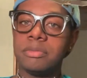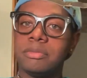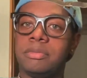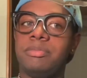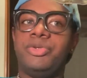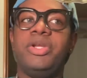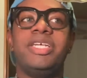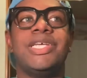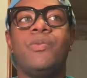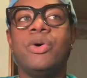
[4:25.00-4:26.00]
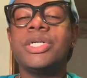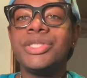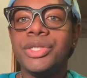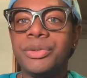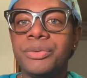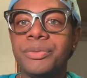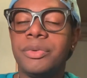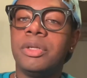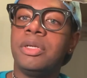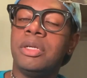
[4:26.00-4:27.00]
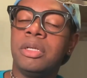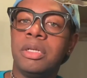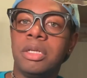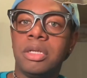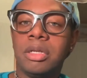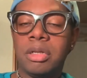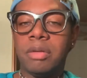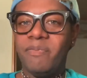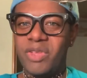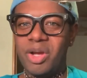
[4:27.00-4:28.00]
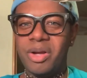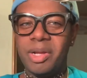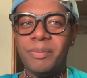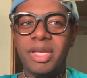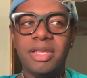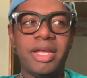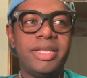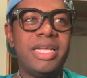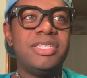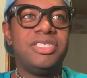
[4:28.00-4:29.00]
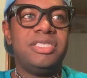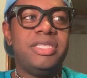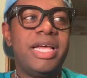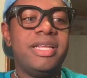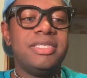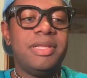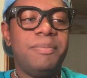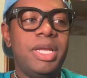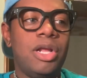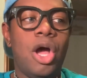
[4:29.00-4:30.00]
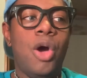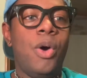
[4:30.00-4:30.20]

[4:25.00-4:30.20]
I'm doing it because I want to. You know what I mean? Like, that doesn't mean, oh,